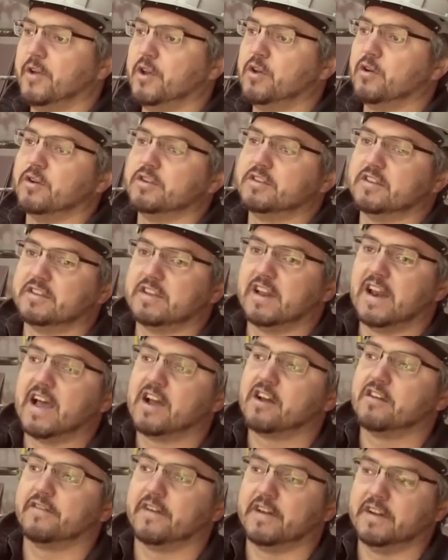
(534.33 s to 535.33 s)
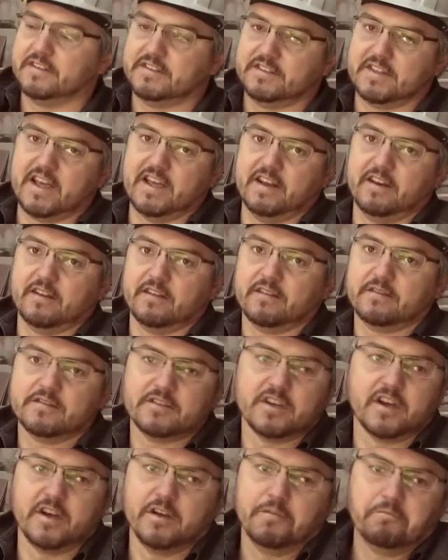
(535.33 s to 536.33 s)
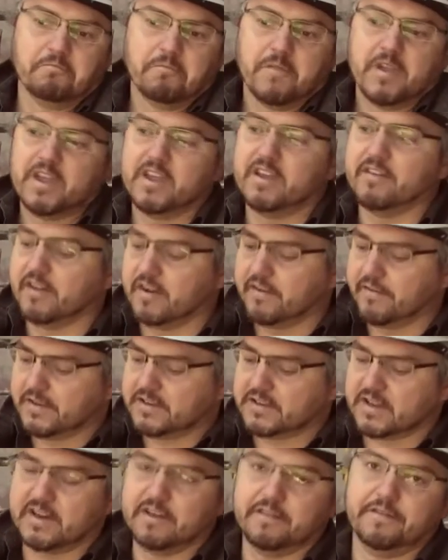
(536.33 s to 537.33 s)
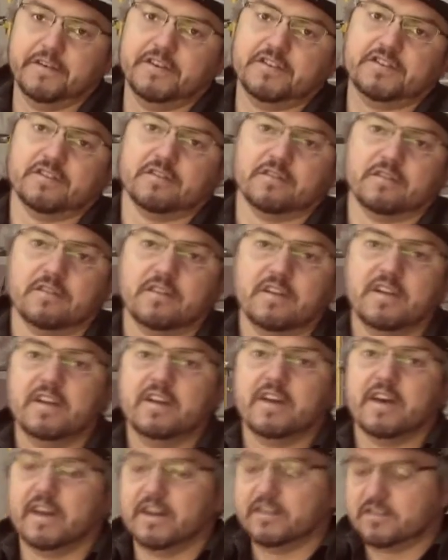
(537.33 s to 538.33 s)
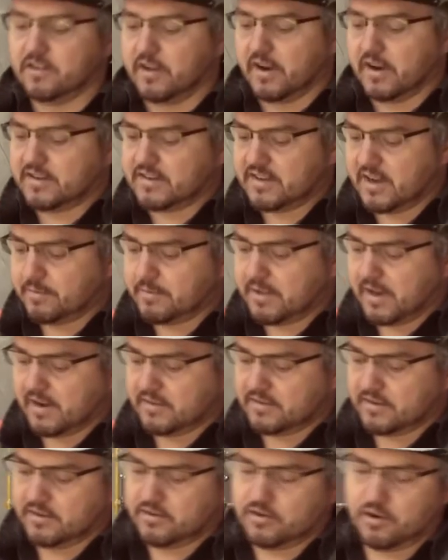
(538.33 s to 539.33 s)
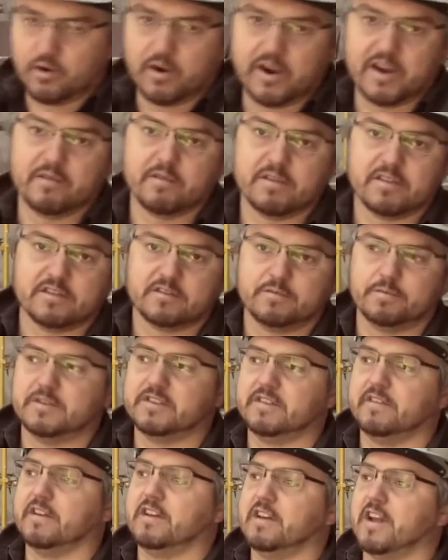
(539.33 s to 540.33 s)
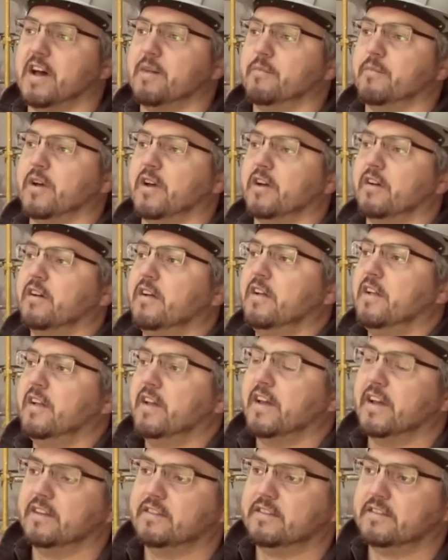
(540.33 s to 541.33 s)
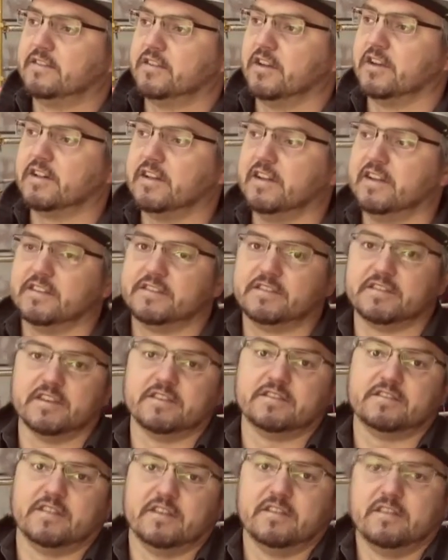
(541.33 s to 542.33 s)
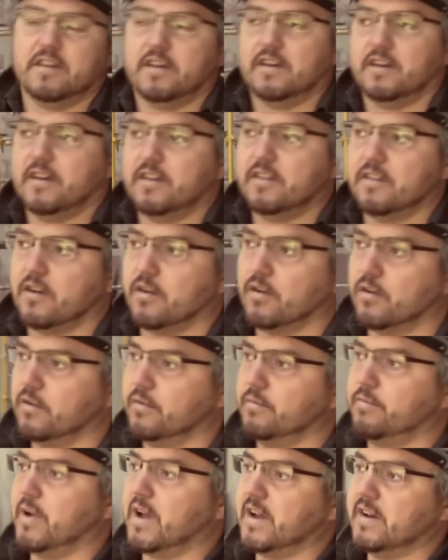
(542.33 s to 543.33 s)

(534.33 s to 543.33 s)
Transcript: because there's a lack of understanding. So even if it's unofficial and it's not accepted as a drawing with a specific number, it certainly assists in the whole